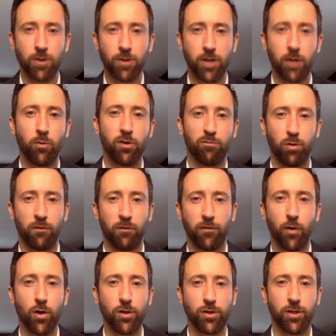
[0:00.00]
I would have
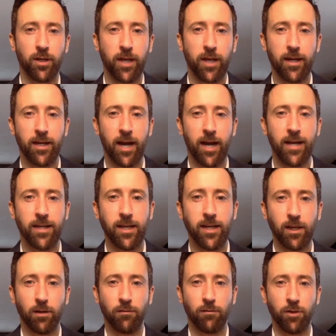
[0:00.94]
preferred to get an
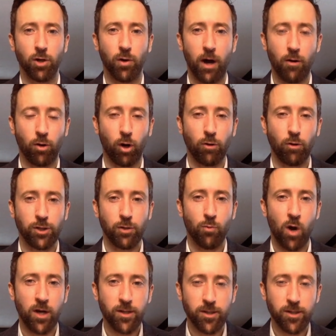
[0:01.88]
idea of, you know, how close it
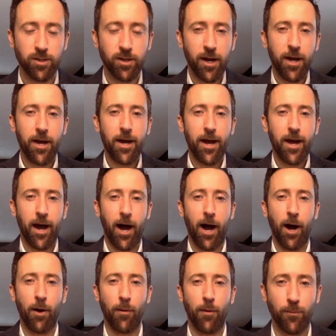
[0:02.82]
was.
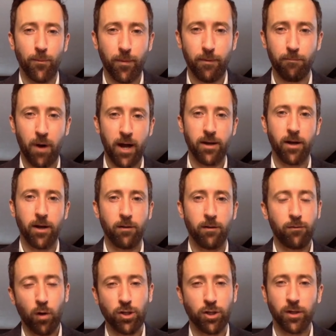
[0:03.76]
But
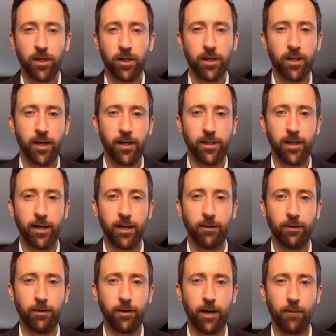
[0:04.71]
unfortunately,
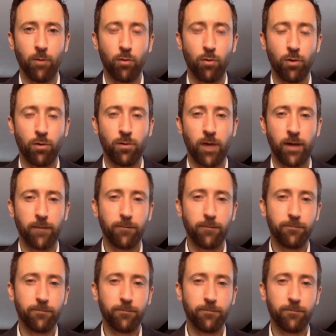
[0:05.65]
I won't know that.